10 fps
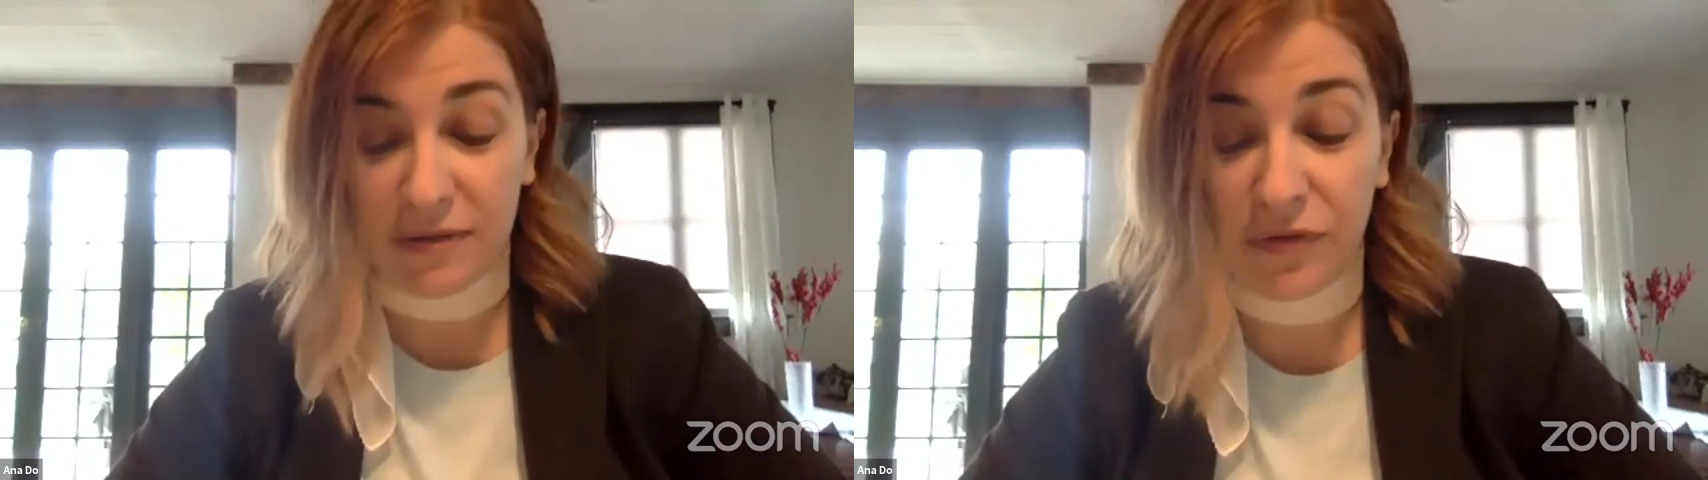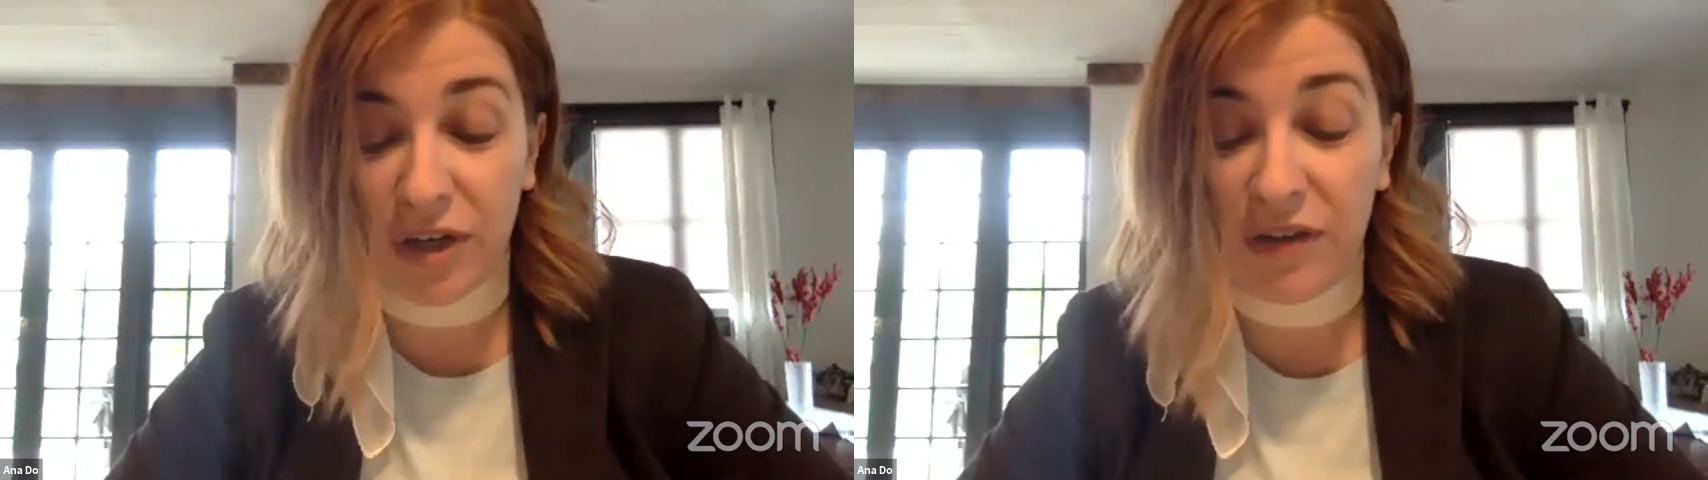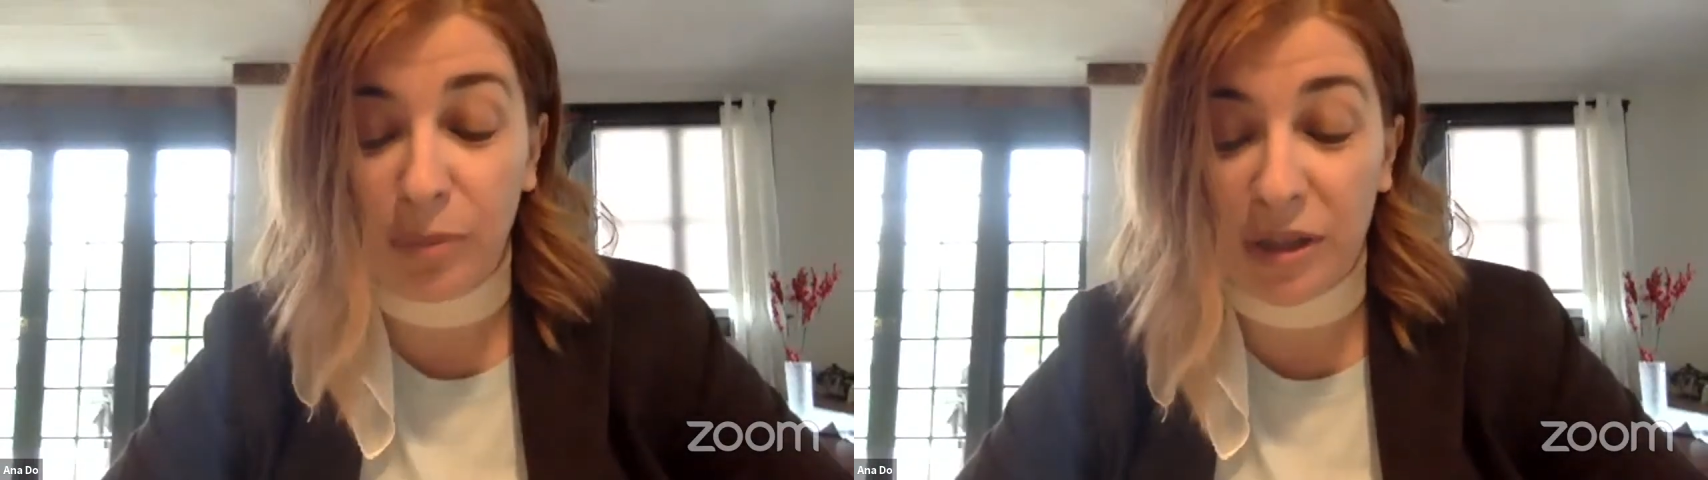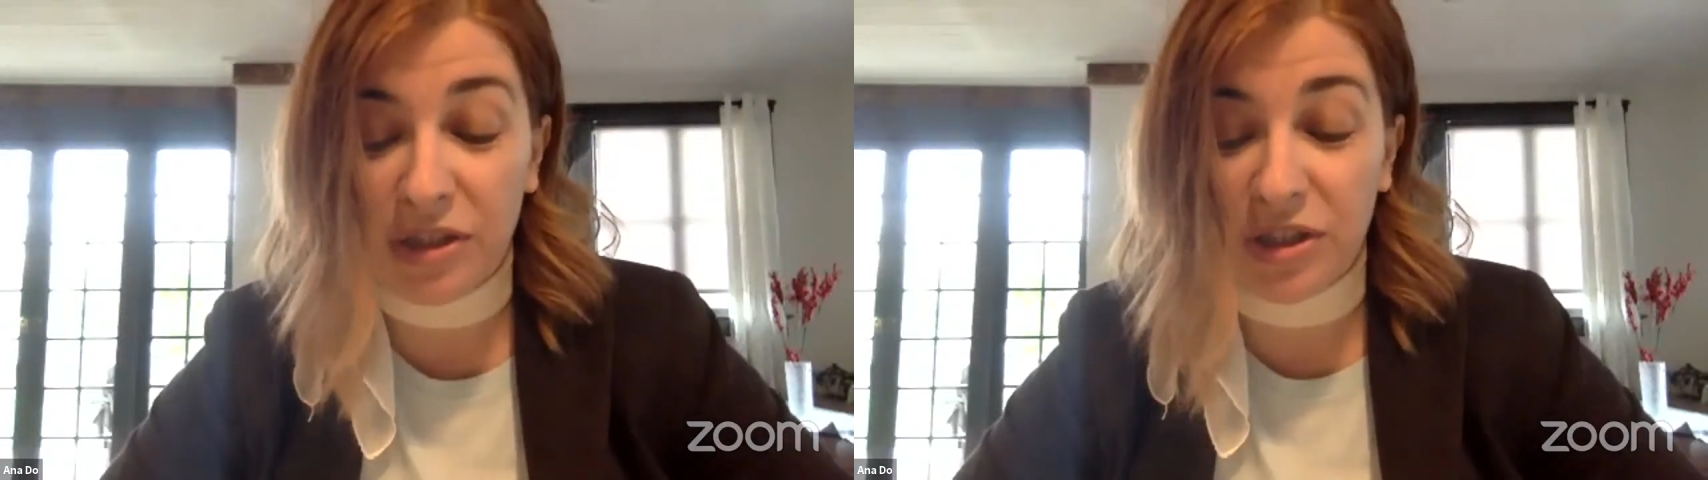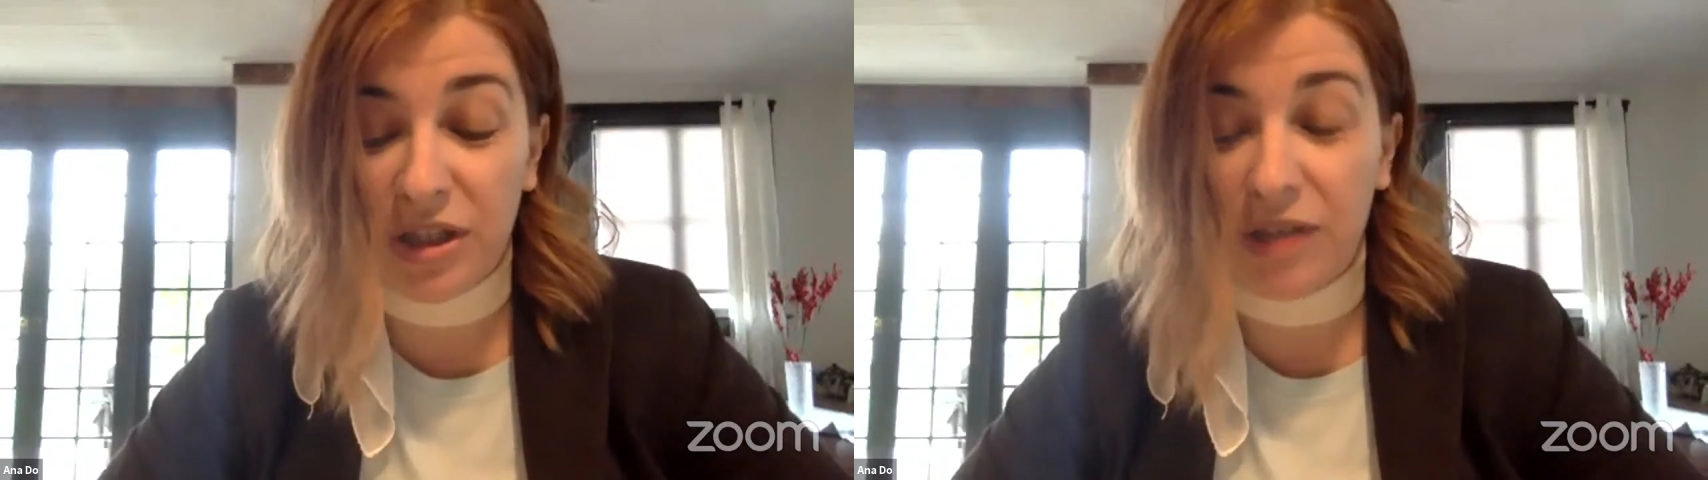free of
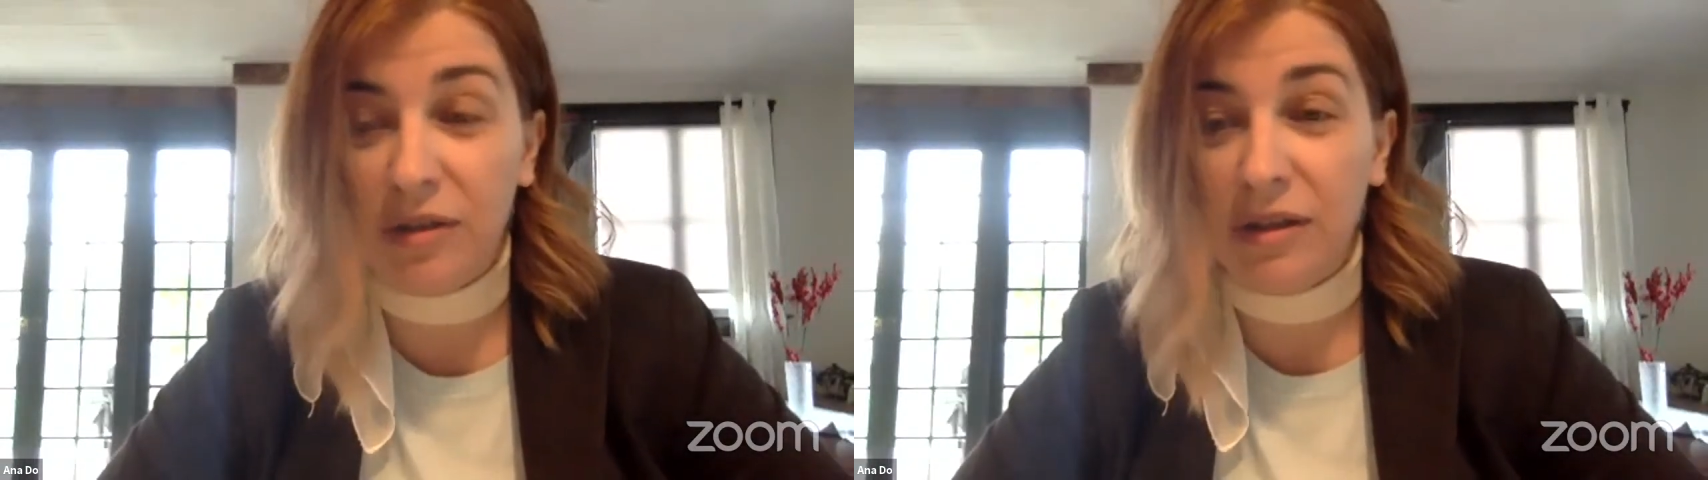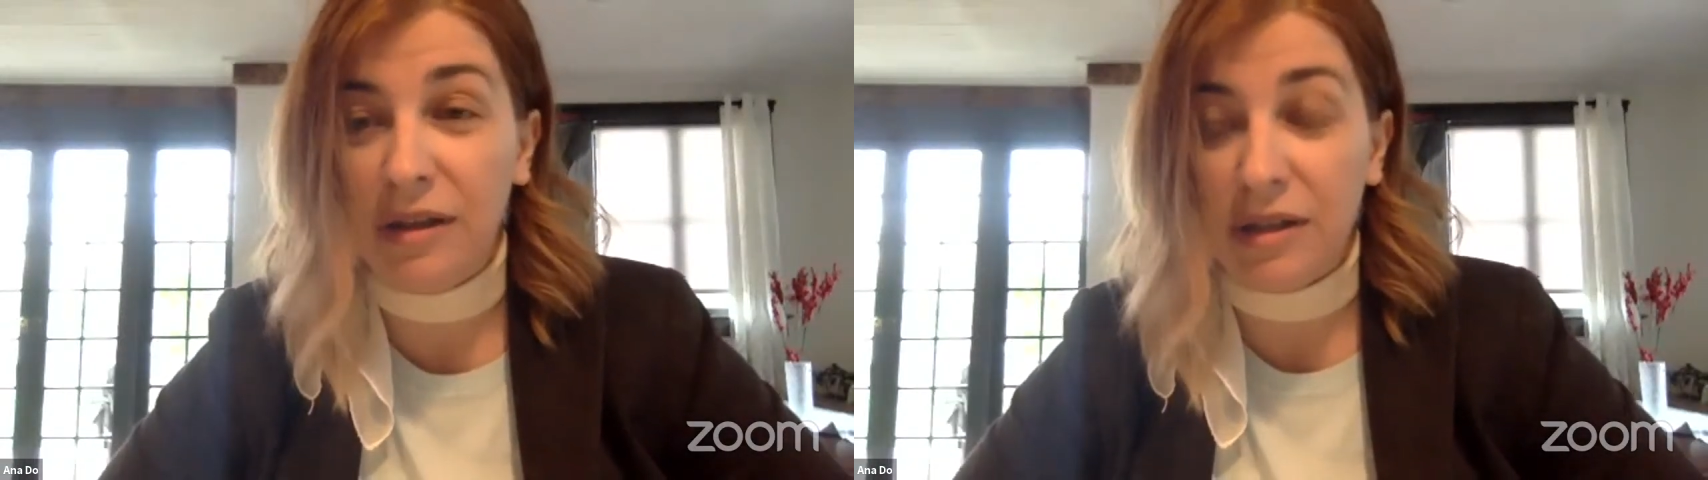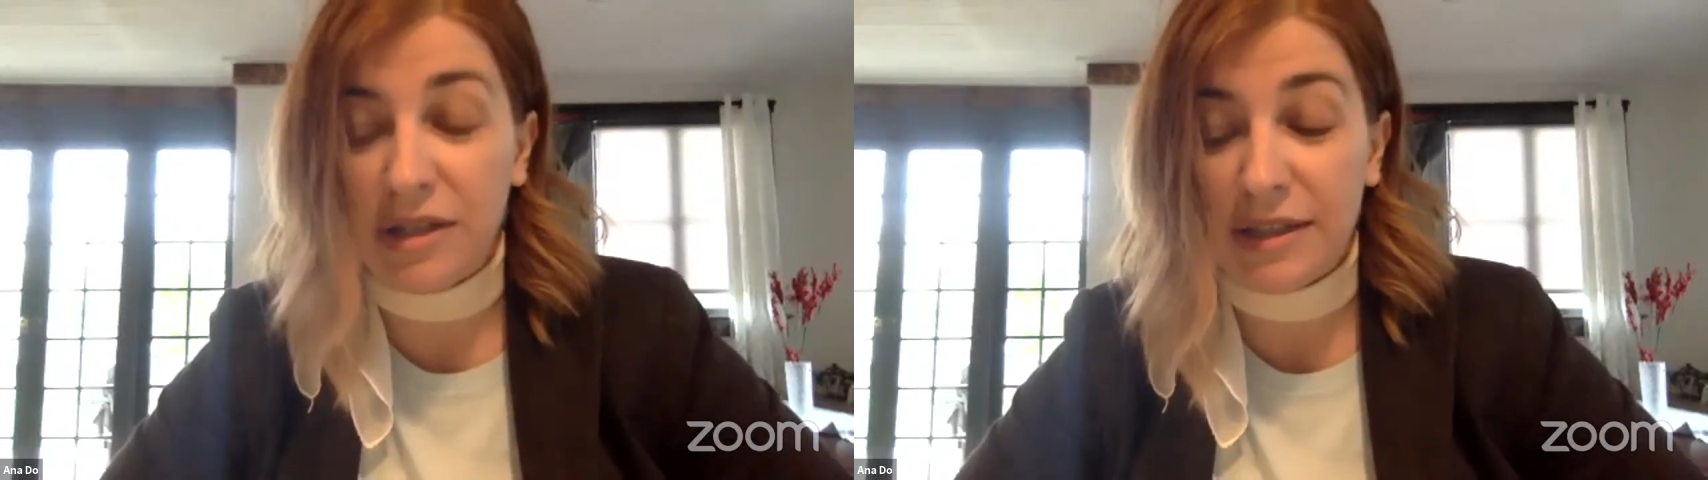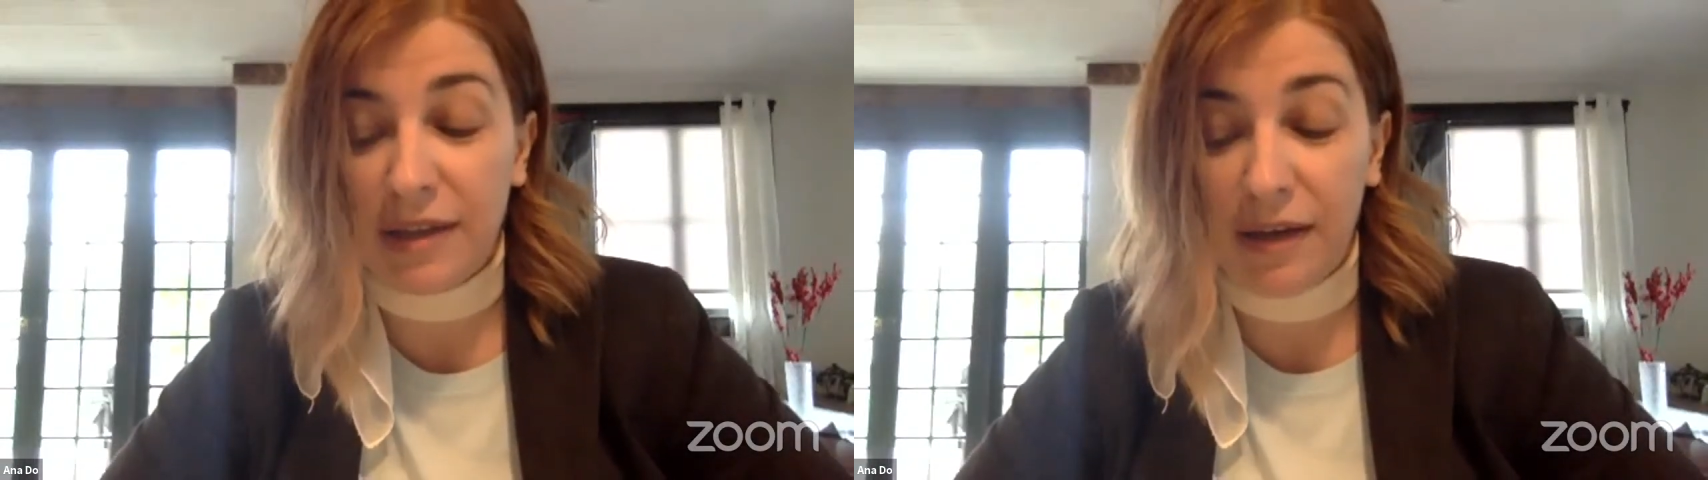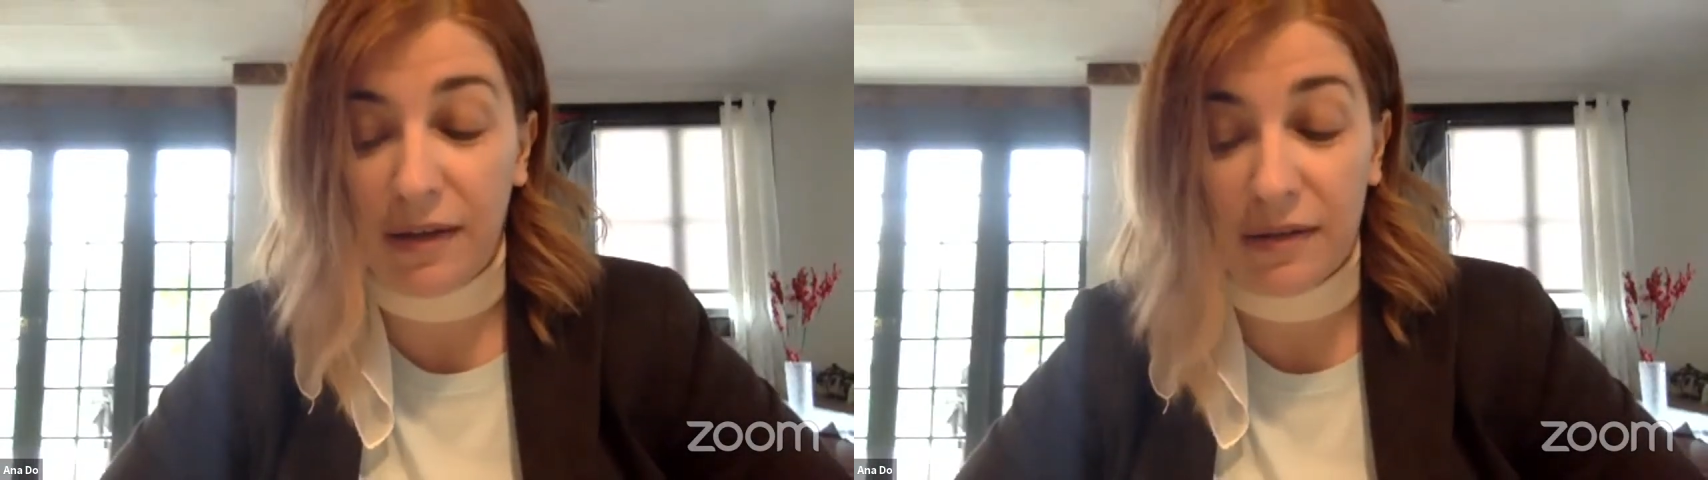bloodshed on a large
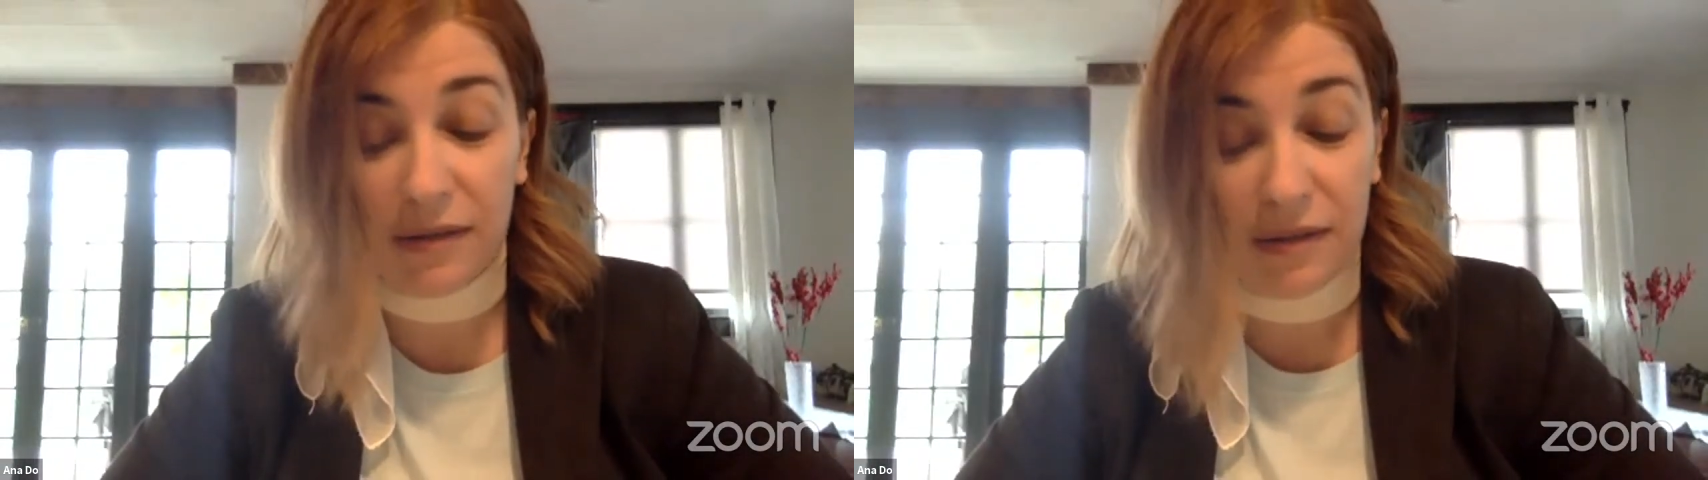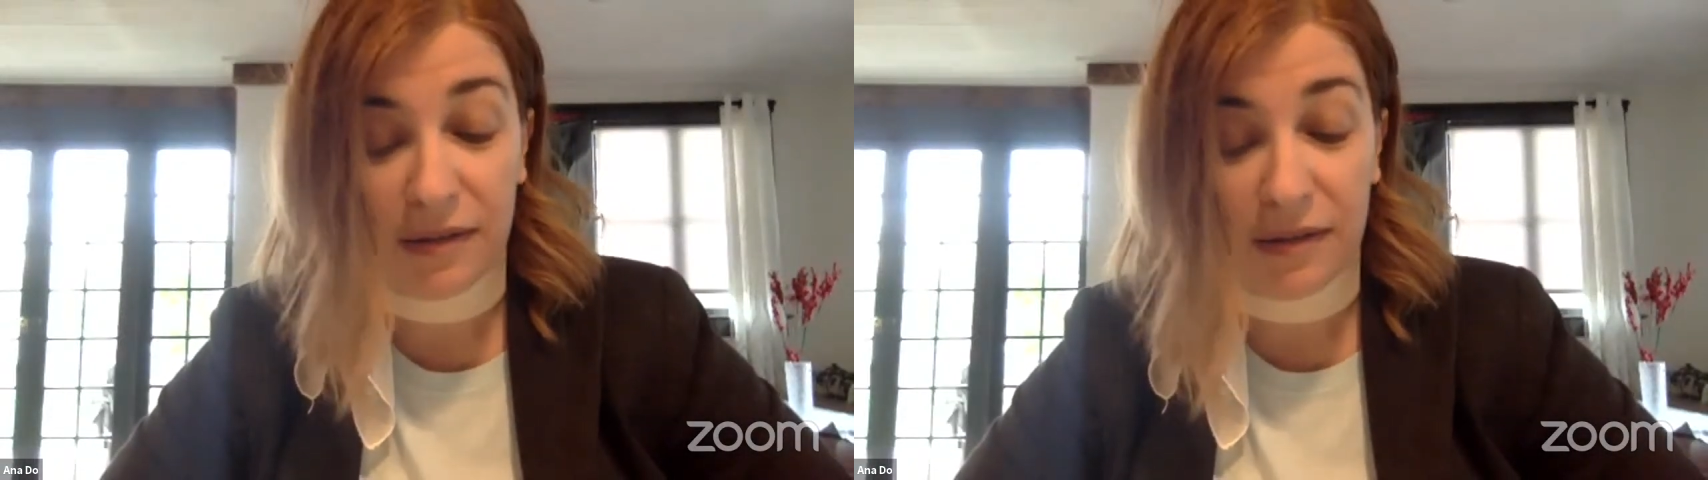scale?